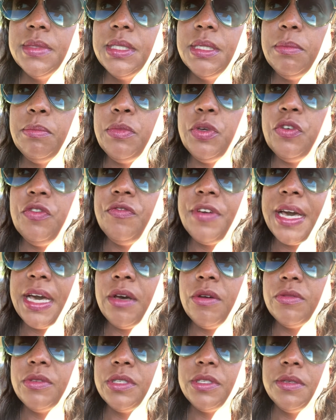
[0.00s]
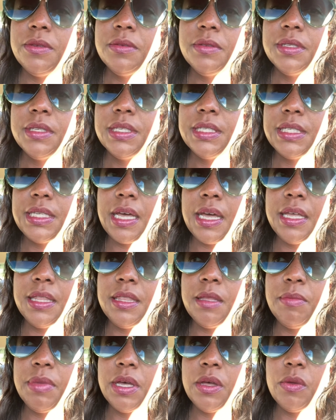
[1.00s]
Move outside
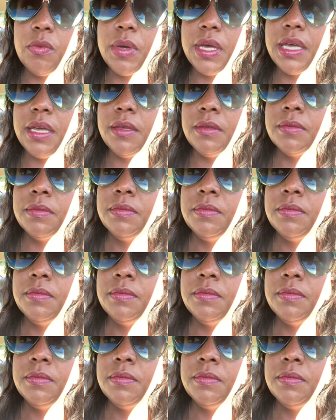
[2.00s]
the Beltway.